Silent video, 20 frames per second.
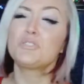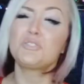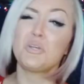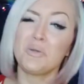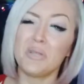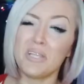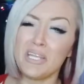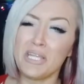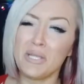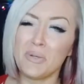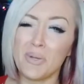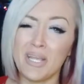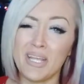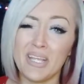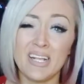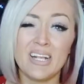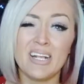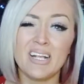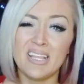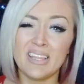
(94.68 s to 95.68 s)
So anyway,
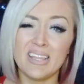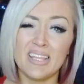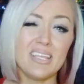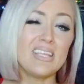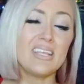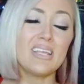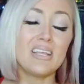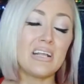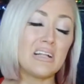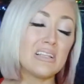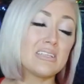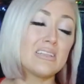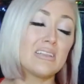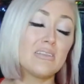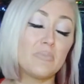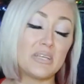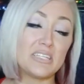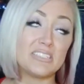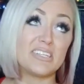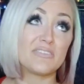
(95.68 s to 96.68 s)
thinking a little
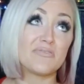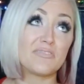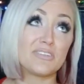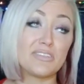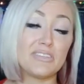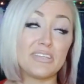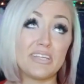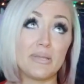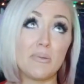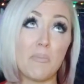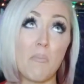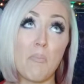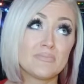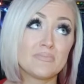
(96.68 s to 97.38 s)
bit differently